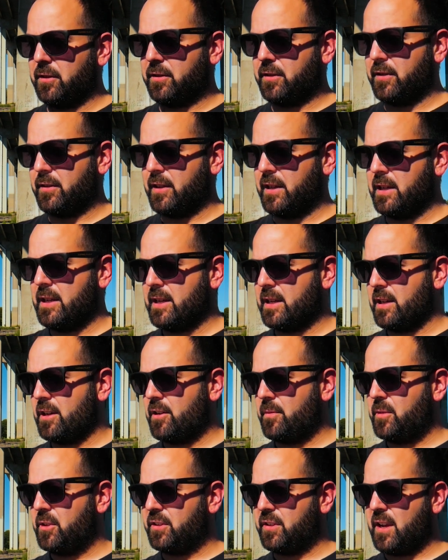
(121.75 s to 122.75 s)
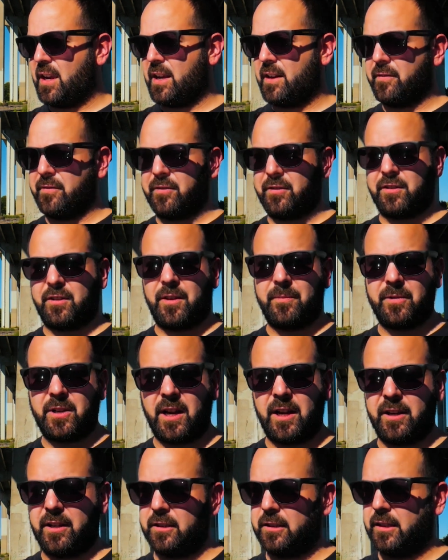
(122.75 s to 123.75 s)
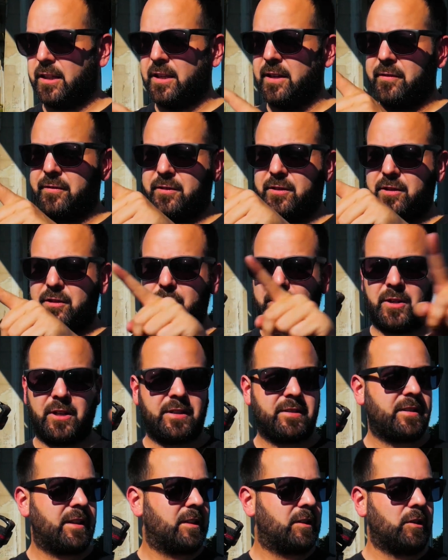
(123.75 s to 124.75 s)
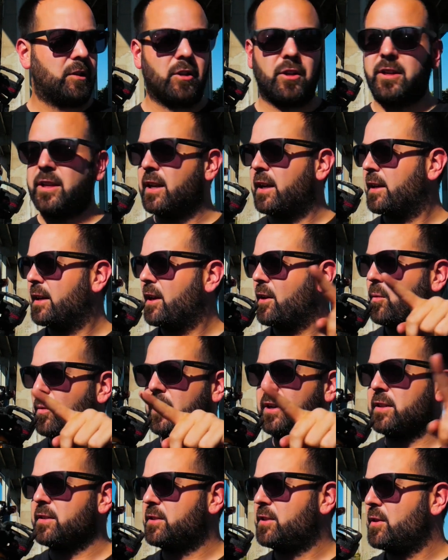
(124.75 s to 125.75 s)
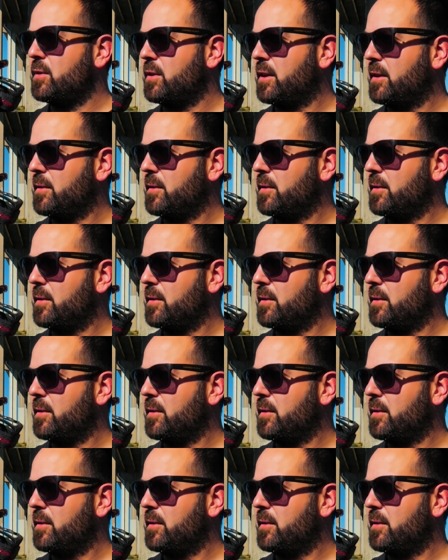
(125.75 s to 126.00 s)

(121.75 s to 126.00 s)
so that he can almost have some kind of lift, but he's like looking at what he's doing.